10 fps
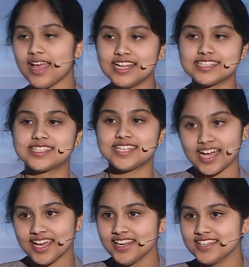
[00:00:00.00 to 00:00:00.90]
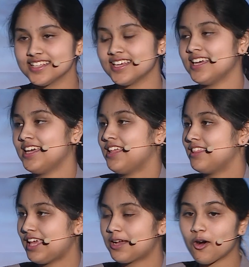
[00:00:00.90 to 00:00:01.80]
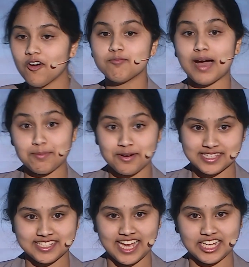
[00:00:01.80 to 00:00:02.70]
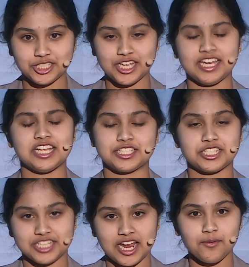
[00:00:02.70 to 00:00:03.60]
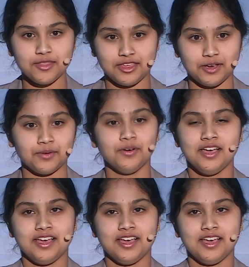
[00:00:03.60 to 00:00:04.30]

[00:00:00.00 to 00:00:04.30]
And second, the goal of my presentation is to share with you